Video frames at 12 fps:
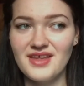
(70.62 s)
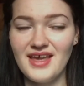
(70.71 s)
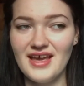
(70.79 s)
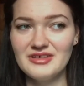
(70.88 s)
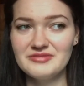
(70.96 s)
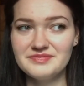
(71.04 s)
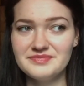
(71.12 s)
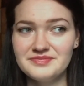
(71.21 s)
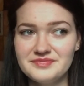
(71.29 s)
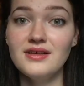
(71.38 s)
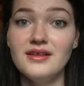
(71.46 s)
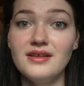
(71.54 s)
Yeah.
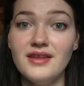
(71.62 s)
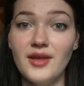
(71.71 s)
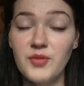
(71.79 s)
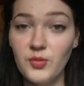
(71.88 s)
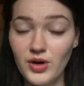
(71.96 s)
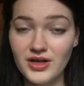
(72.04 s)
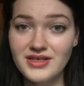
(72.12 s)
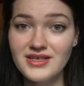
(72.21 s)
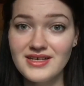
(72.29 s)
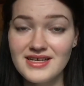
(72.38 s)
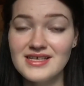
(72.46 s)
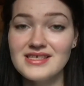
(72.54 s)
Number
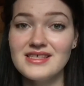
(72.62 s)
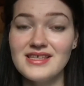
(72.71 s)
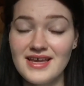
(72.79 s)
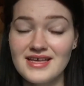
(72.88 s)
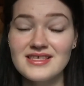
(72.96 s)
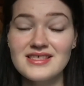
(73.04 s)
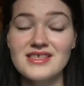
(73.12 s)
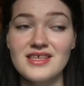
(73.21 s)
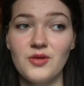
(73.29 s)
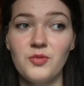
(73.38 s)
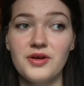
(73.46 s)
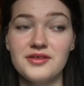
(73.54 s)
1 is text
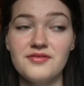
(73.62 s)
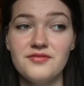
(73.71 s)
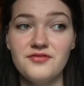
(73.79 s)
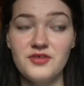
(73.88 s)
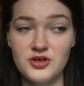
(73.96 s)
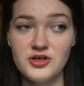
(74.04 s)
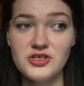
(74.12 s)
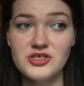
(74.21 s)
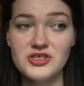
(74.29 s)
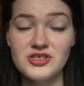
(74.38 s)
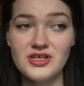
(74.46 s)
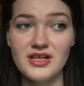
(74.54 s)
someone
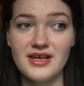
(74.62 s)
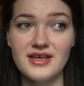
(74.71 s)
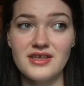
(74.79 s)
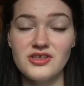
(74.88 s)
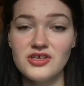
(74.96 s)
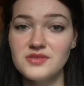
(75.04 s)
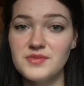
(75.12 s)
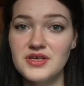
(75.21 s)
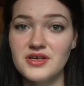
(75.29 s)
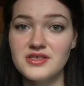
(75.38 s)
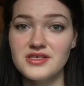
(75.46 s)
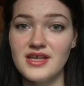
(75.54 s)
first. Like, just
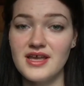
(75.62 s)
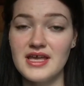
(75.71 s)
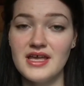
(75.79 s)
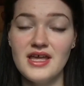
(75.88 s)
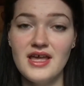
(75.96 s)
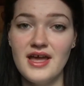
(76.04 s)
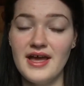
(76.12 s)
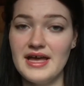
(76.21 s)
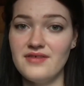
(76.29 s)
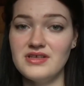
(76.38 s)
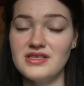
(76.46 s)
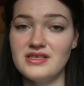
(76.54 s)
because they
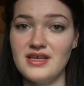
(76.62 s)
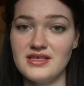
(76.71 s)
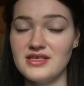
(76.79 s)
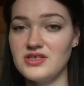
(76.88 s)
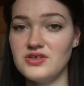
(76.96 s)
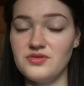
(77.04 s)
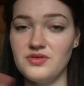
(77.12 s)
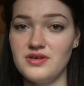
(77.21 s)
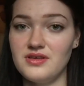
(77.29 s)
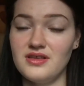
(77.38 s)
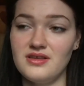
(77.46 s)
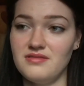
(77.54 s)
haven't texted you
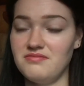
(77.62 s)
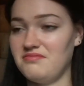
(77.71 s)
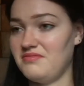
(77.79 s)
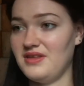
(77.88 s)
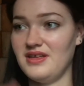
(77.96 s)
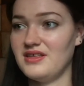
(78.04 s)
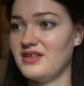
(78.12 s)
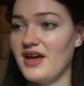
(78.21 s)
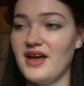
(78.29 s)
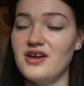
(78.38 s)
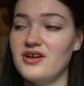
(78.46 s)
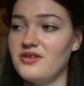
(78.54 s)
the
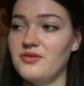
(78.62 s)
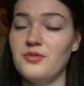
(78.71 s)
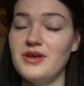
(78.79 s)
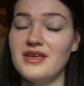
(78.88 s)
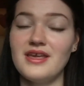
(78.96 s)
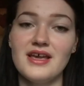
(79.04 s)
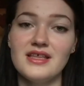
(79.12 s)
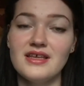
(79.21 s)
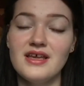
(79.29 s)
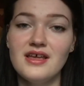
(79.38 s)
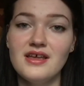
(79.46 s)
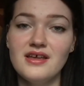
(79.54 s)
entire weekend,
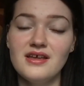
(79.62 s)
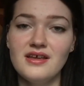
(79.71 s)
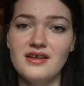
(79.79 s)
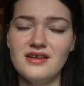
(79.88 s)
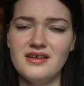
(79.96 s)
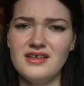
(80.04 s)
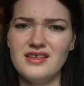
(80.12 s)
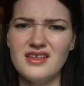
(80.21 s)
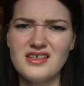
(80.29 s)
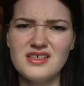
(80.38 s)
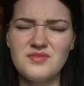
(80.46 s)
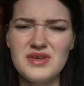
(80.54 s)
it
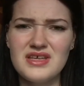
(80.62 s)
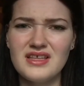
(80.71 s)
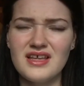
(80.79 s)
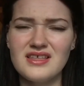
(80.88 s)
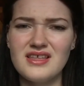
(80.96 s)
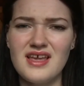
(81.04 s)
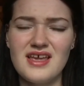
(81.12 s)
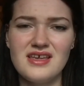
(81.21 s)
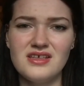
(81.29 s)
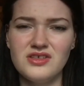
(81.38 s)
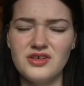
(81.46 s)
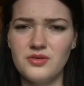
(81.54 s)
doesn't mean that
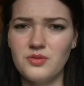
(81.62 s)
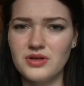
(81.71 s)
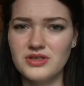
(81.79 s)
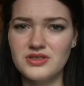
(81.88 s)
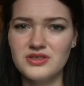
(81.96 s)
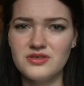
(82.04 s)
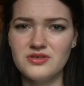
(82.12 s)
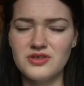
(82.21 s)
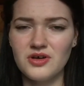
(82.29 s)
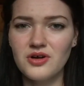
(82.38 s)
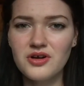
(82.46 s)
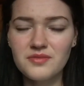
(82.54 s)
they don't want to
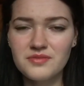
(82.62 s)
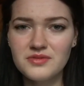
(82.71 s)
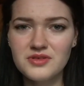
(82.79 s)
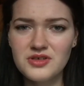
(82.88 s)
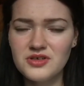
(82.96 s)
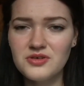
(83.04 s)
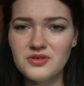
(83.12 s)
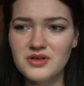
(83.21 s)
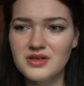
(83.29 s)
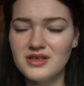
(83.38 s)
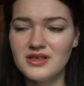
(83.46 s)
talk to you.